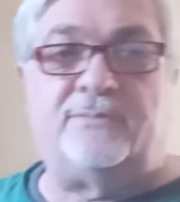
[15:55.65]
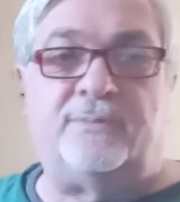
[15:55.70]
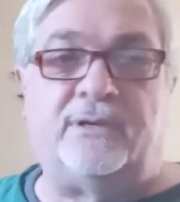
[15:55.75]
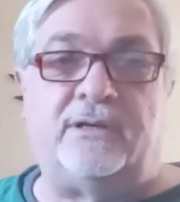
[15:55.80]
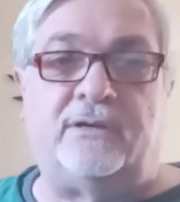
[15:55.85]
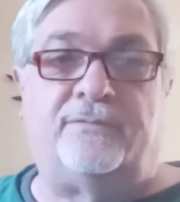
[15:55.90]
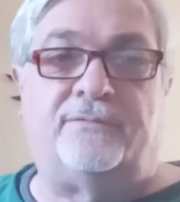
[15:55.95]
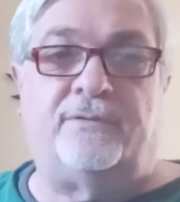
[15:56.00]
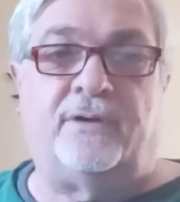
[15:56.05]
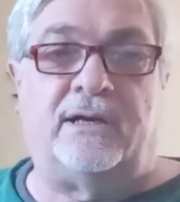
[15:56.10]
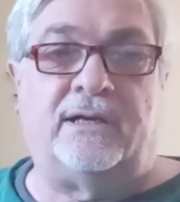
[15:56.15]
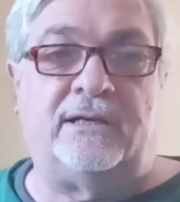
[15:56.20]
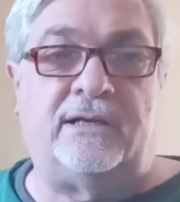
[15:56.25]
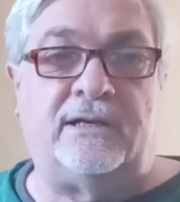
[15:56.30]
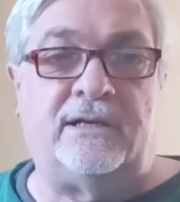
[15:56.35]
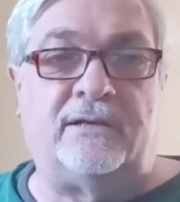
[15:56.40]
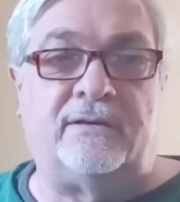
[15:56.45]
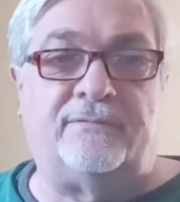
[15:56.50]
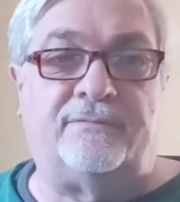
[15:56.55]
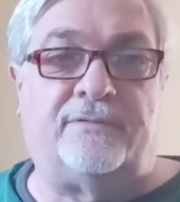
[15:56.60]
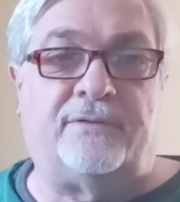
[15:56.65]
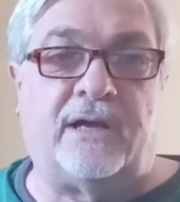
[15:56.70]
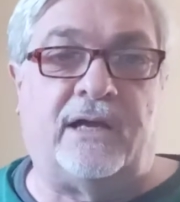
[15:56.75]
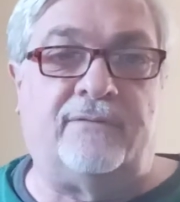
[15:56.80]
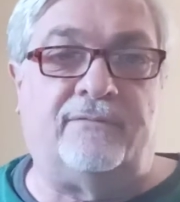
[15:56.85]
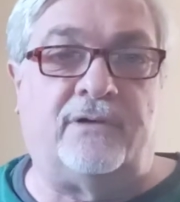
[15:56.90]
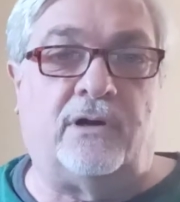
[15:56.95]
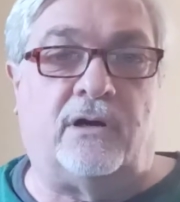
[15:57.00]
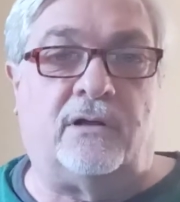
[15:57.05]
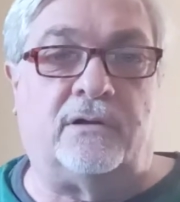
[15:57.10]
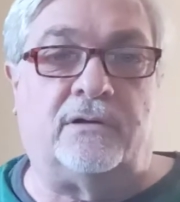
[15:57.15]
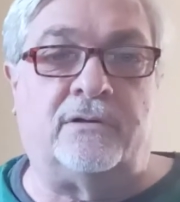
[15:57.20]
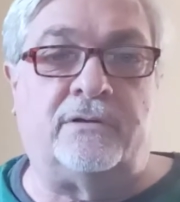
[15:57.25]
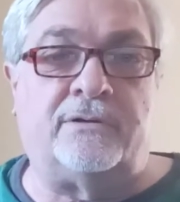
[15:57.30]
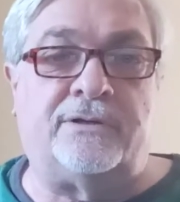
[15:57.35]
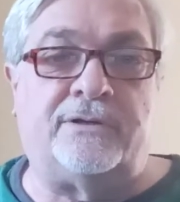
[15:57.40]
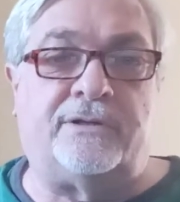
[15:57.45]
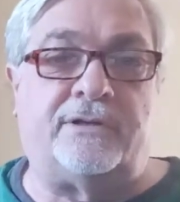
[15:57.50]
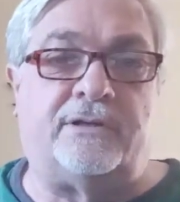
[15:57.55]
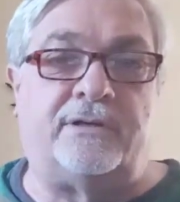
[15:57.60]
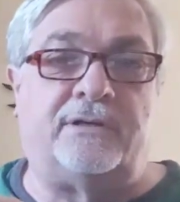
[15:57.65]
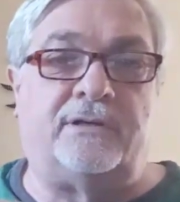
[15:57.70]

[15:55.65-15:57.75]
me to find it at $5.